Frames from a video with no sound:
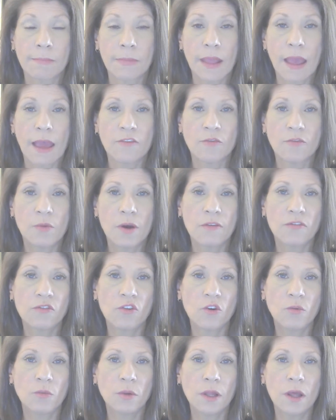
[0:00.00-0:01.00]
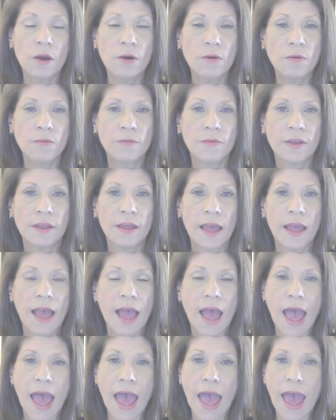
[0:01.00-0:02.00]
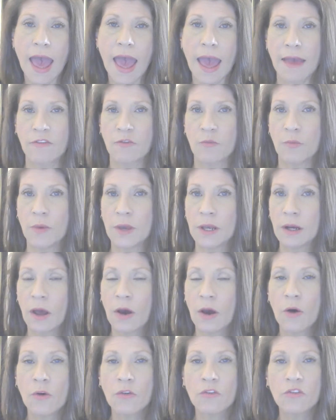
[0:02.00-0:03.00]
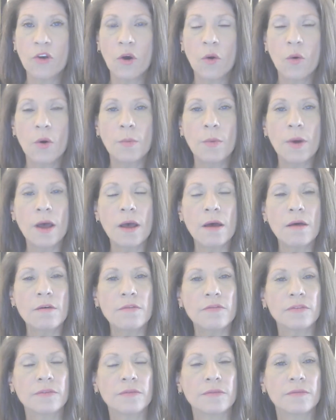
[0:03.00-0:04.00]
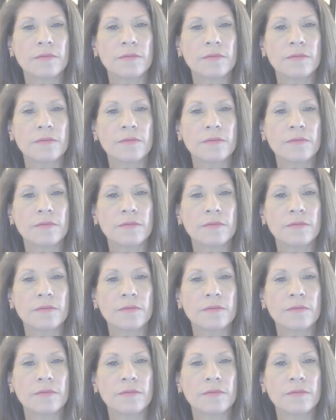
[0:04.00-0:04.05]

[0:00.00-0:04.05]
As above, so below. As below, so above.